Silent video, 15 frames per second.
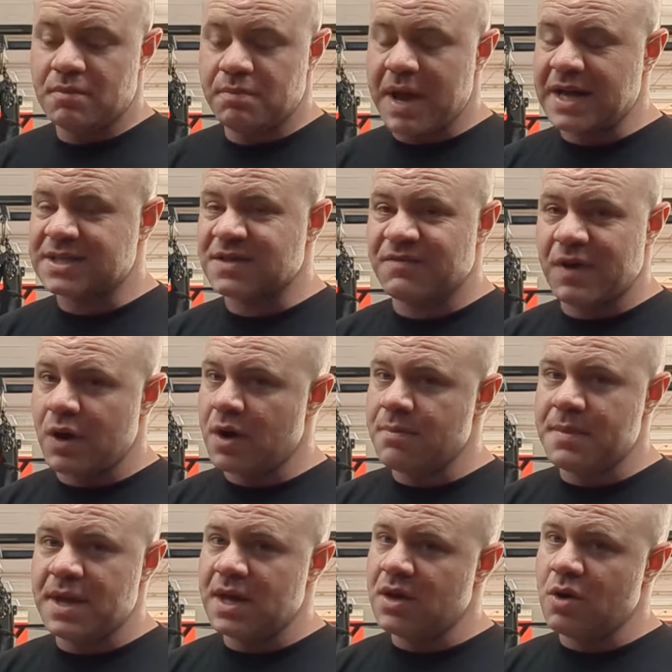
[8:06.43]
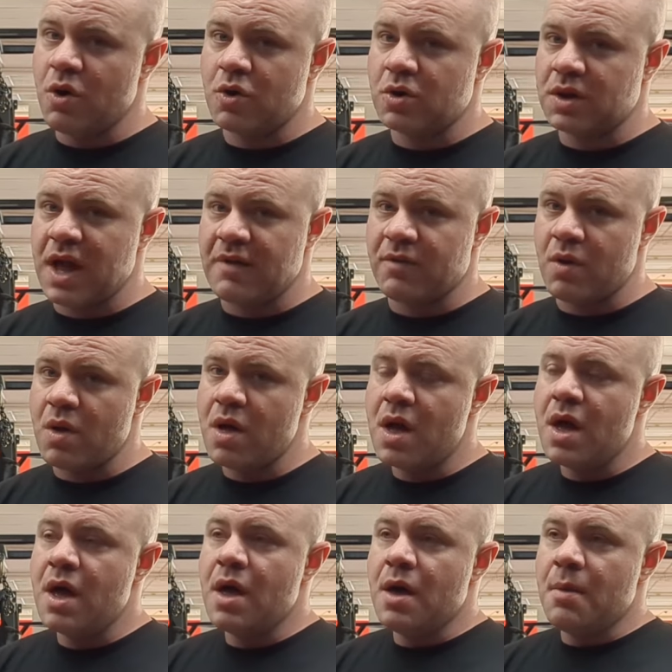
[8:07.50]
past a very mediocre level,
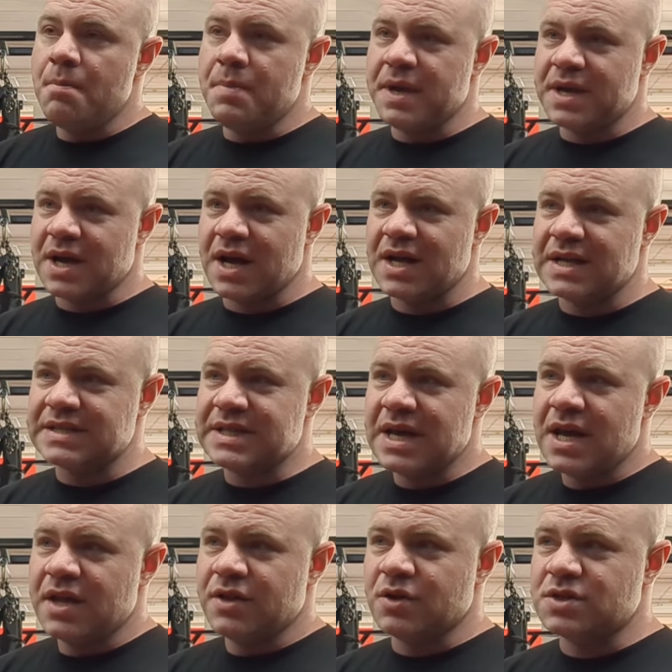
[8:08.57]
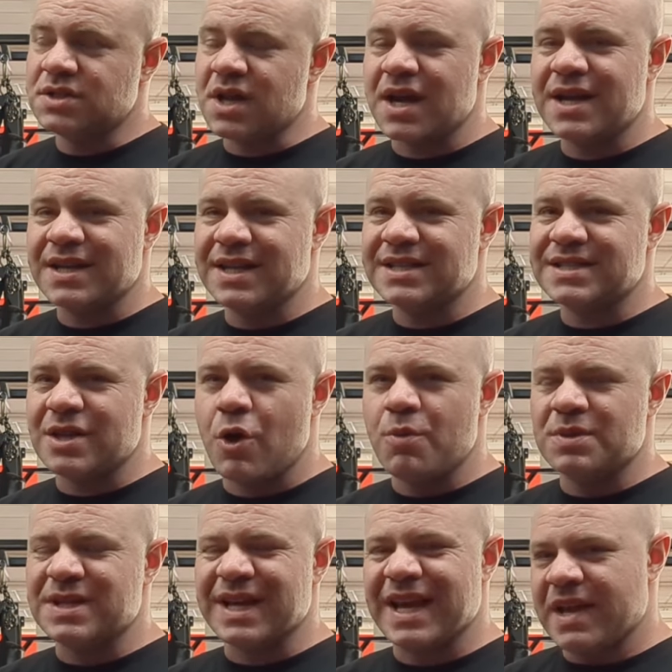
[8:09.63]
because they're stuck in this
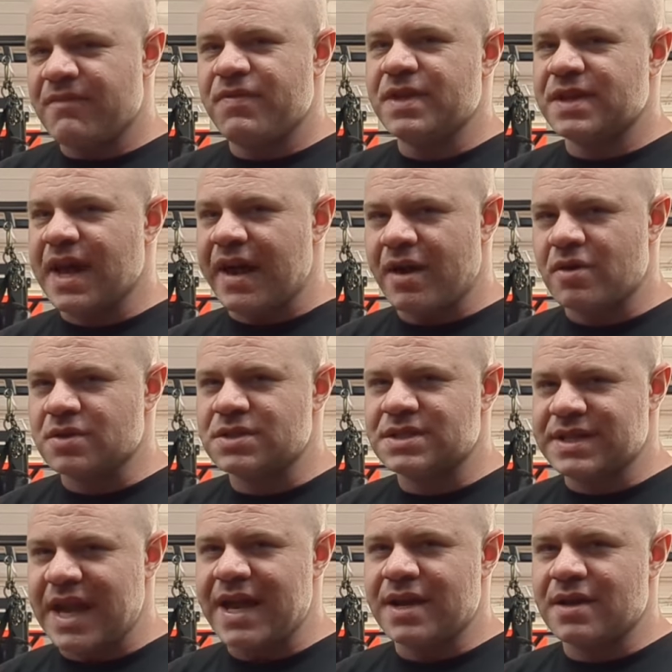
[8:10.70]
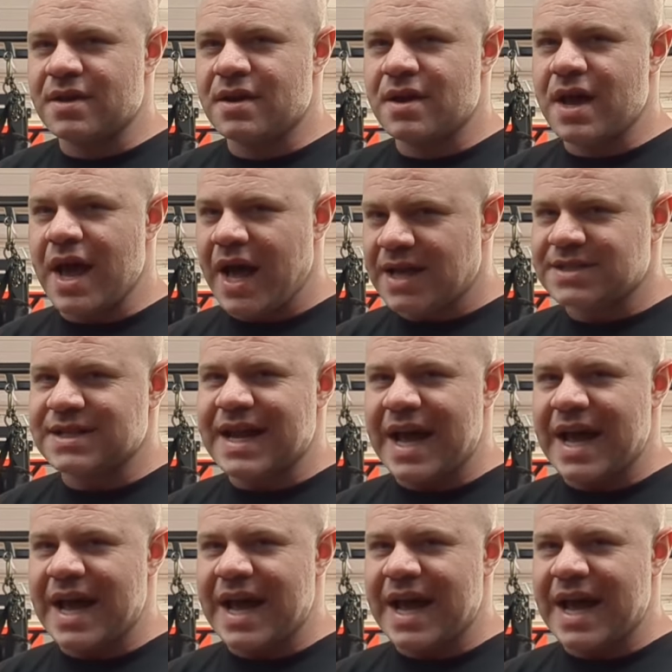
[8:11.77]
almost like infantile state as an